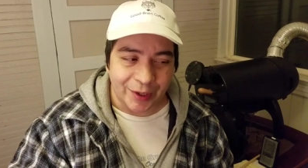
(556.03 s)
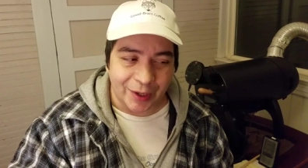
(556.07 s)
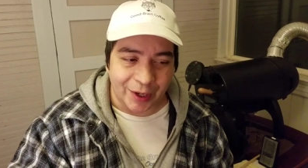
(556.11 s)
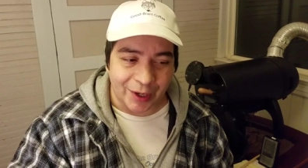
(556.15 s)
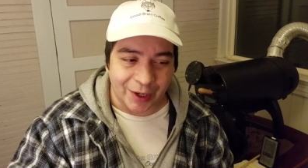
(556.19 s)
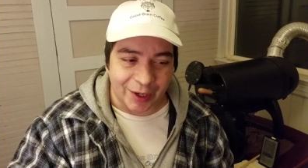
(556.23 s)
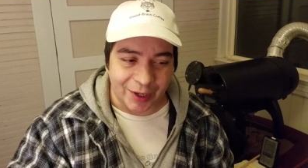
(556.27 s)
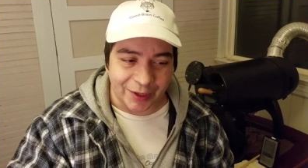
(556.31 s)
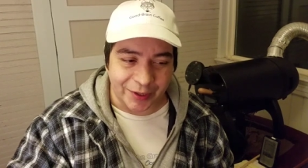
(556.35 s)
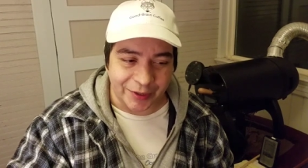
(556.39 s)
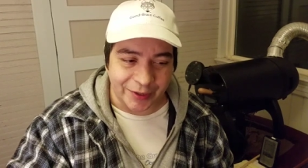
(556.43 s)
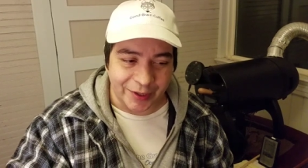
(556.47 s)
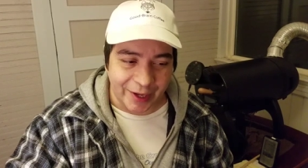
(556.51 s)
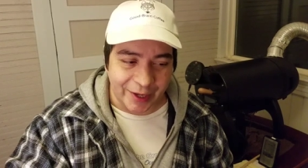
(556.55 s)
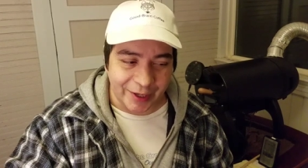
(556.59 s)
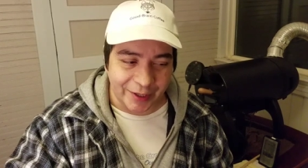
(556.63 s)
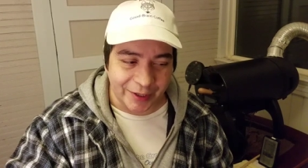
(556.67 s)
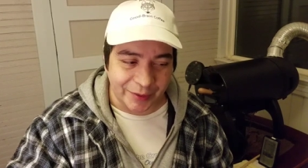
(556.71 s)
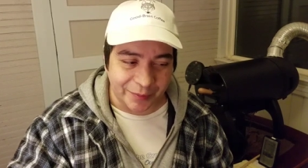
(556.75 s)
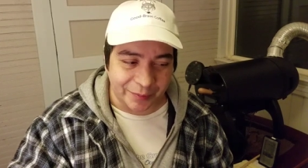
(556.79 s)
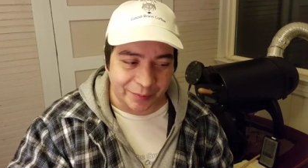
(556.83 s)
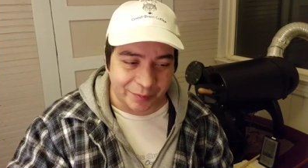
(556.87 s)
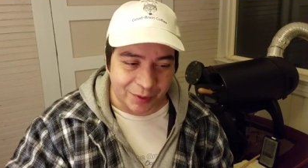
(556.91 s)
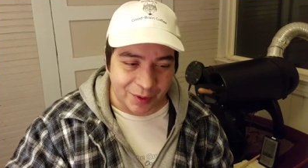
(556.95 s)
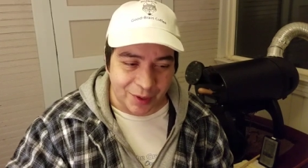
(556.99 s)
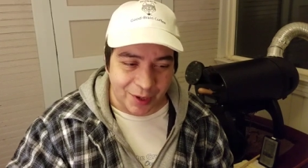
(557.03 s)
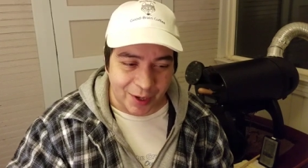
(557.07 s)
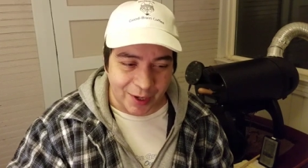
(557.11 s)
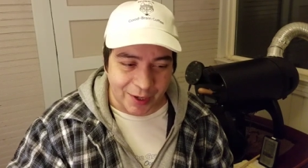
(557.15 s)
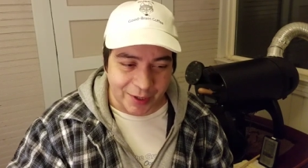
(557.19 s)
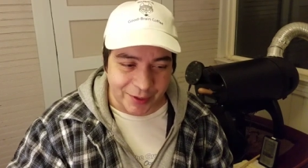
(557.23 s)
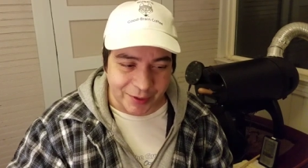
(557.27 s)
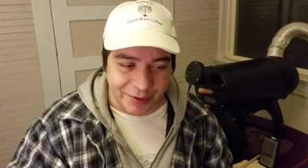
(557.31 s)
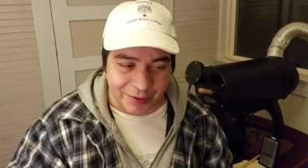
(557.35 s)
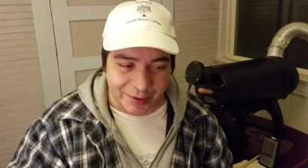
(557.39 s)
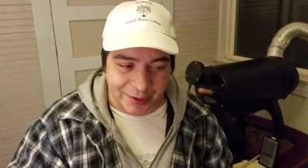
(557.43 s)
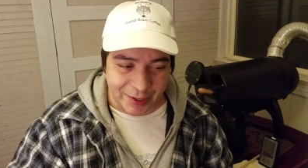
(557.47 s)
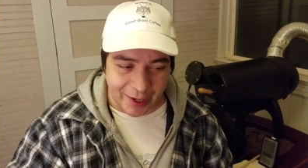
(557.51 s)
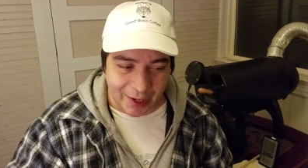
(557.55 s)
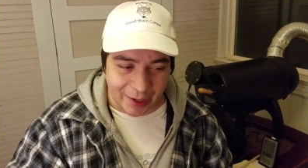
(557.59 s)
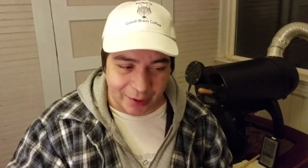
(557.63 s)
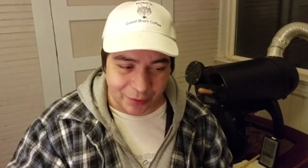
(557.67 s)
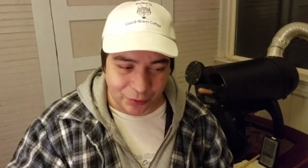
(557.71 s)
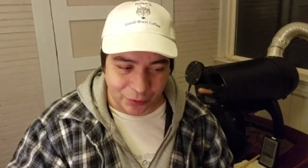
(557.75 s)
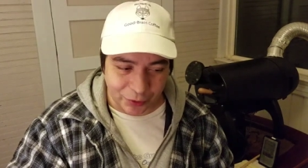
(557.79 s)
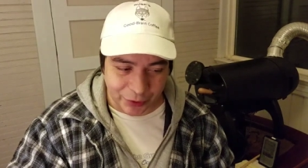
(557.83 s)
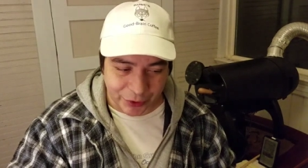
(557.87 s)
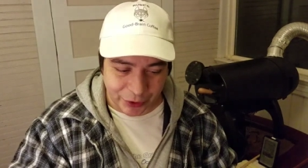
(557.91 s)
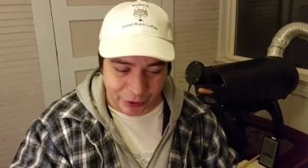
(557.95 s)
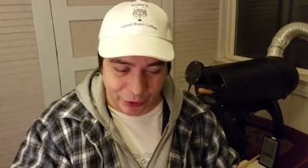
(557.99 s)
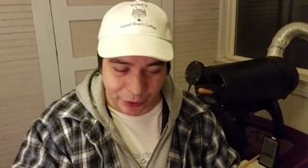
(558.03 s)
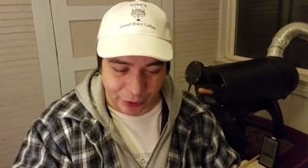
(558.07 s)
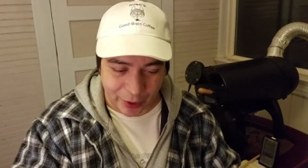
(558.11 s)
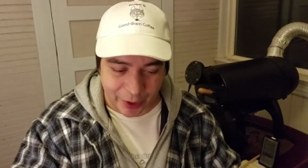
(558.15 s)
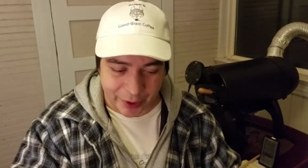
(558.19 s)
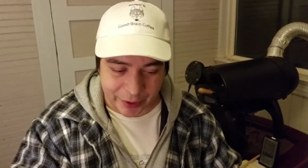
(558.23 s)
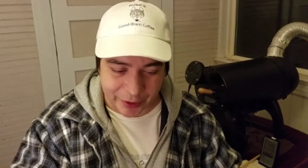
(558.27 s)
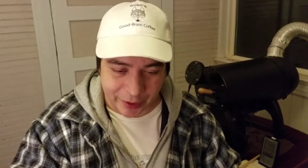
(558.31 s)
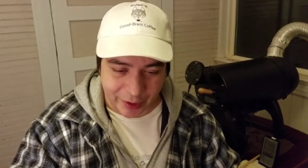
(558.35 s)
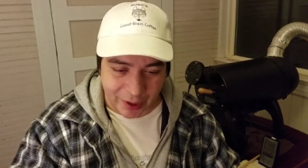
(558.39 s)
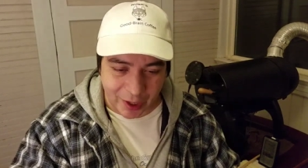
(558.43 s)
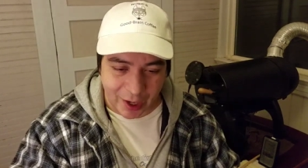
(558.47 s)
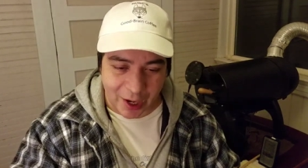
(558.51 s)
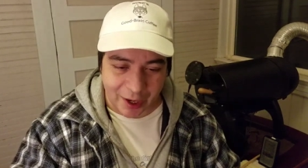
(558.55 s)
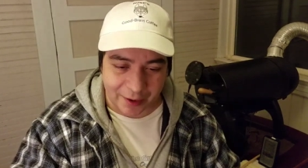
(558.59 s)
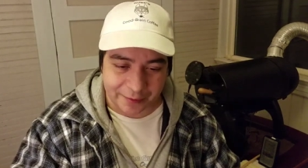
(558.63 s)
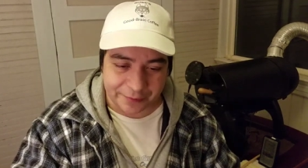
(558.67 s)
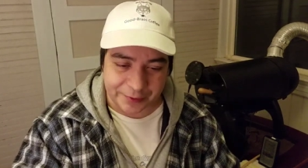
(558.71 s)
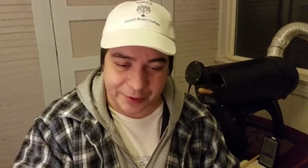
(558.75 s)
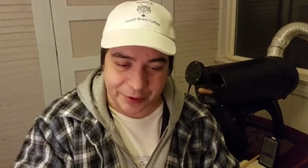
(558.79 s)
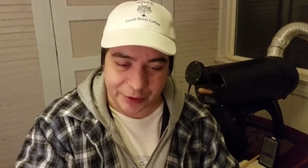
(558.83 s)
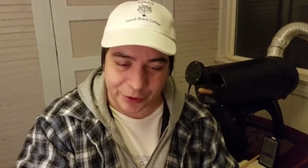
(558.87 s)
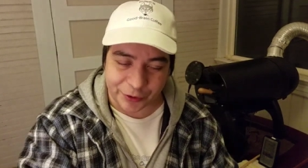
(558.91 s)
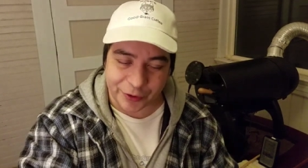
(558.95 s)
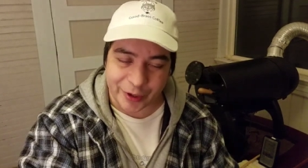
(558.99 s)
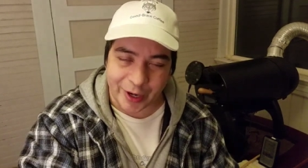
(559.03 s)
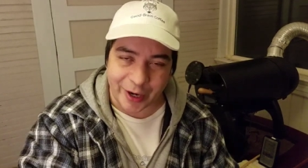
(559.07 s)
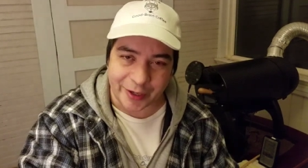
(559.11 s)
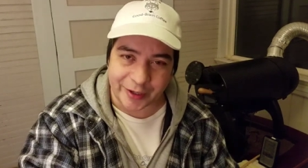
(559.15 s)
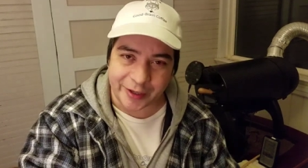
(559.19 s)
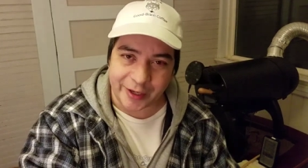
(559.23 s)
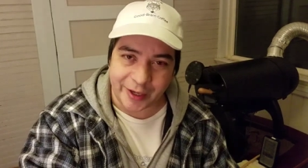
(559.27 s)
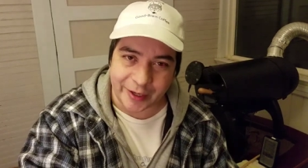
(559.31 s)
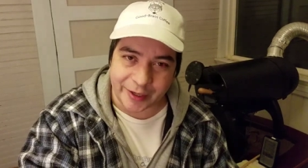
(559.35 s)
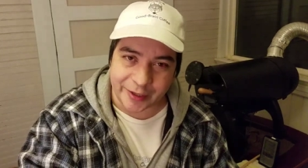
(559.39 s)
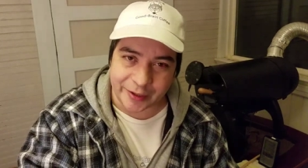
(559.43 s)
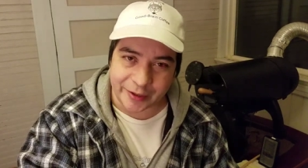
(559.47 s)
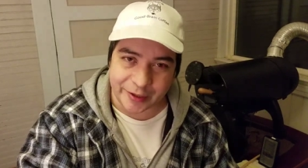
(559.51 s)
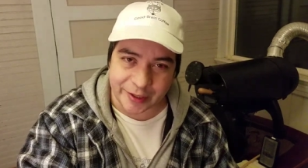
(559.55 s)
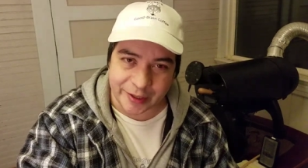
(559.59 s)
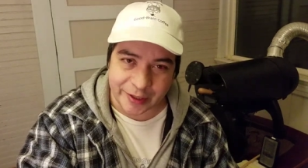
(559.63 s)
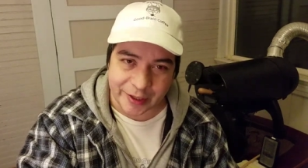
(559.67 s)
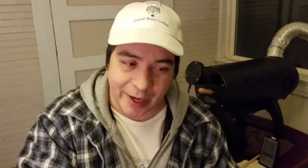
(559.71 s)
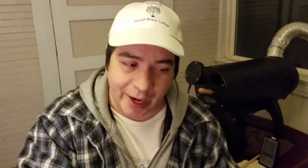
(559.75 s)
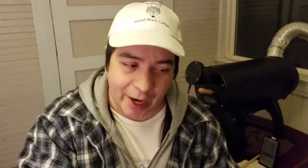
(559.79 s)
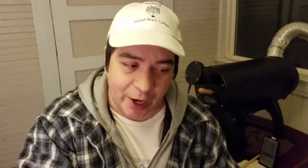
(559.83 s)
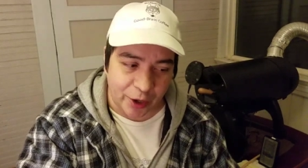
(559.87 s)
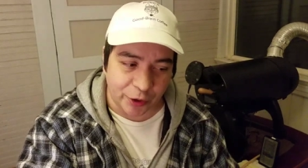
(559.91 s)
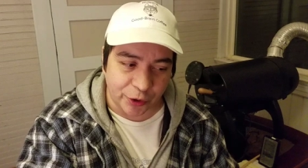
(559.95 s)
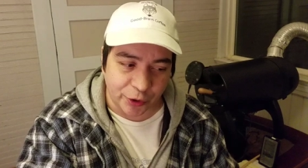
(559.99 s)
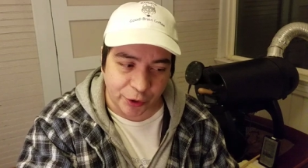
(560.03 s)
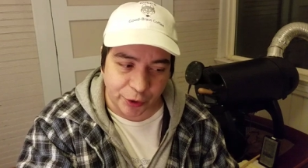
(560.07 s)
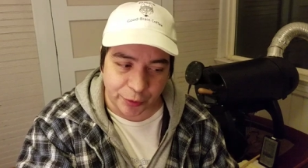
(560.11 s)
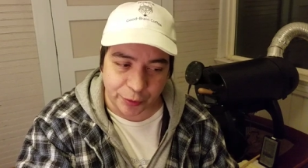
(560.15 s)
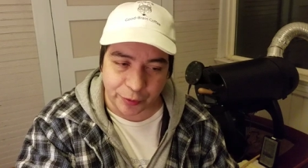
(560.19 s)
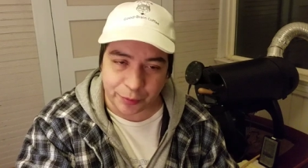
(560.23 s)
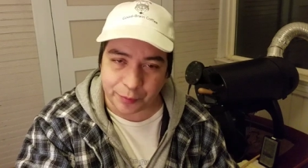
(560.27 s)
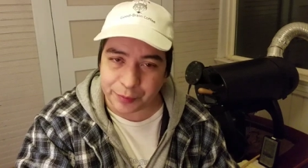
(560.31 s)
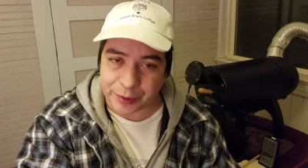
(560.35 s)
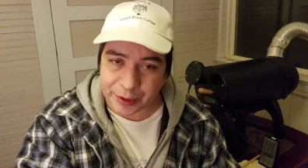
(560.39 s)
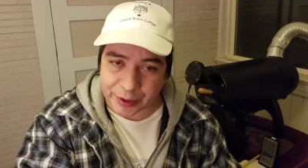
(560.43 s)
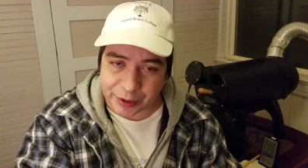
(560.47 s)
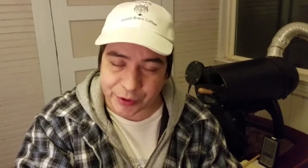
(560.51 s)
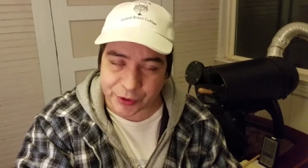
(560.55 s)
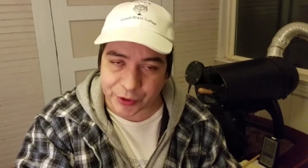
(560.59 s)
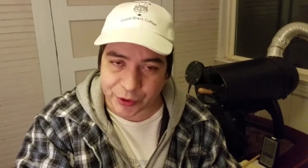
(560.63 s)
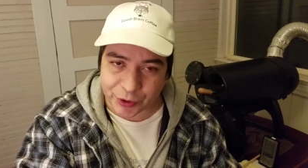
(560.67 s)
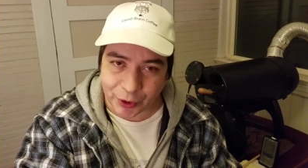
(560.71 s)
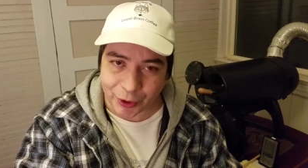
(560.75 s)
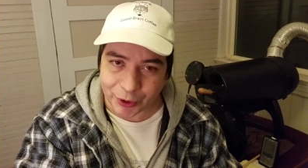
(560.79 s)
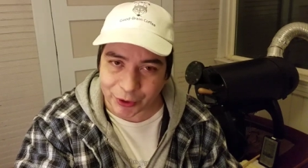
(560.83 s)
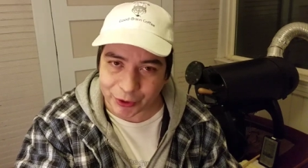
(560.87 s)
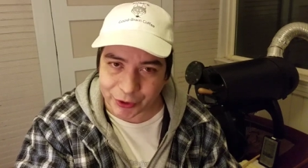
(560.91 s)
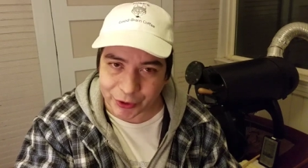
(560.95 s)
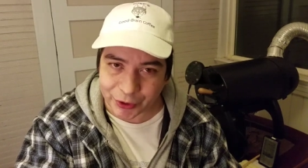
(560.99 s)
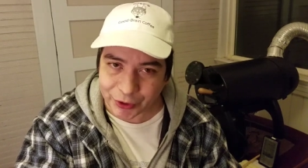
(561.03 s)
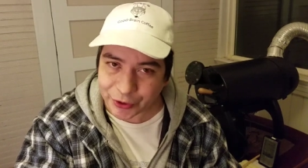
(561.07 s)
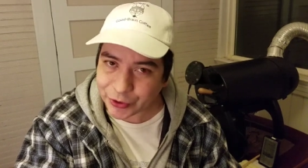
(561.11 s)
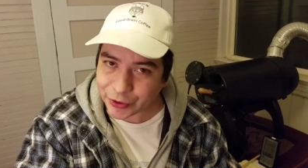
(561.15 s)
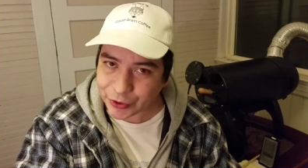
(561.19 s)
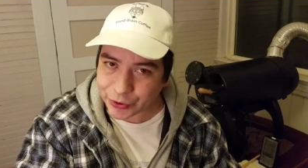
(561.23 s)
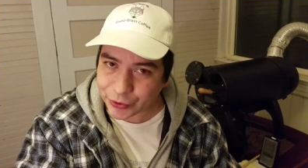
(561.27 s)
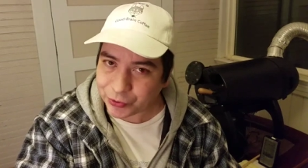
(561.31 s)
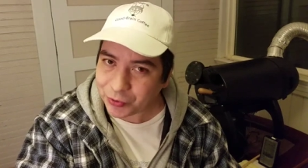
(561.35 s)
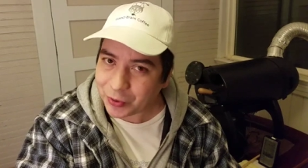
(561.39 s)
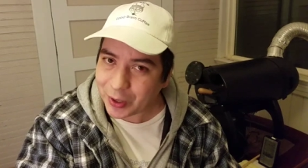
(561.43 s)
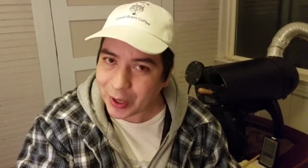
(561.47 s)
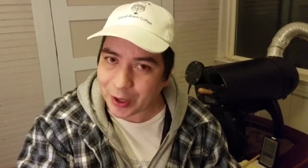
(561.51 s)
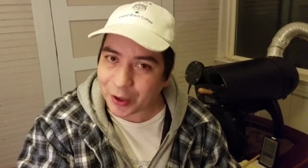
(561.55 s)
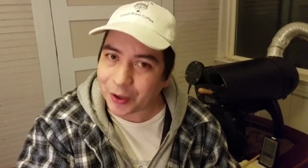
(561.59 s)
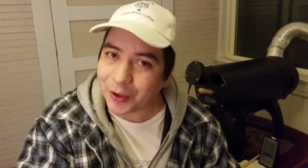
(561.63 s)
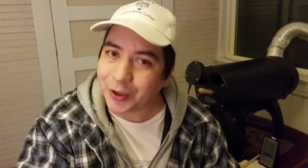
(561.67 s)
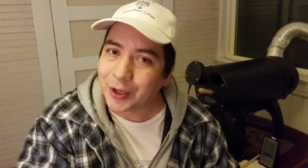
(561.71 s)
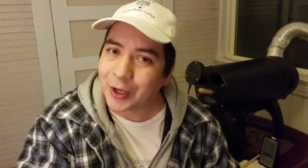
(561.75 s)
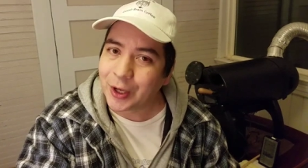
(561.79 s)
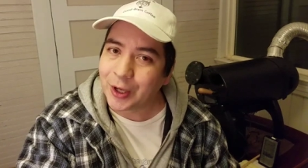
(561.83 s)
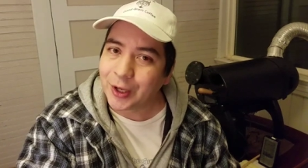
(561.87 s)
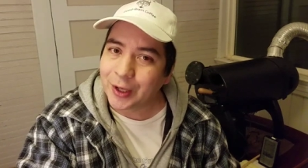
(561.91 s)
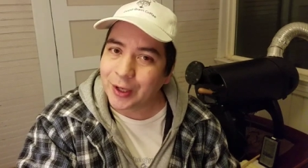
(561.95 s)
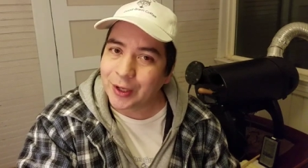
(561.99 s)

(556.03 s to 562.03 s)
Uh, that implies that when you grind the coffee, you're not getting the outer bean's darkness as well.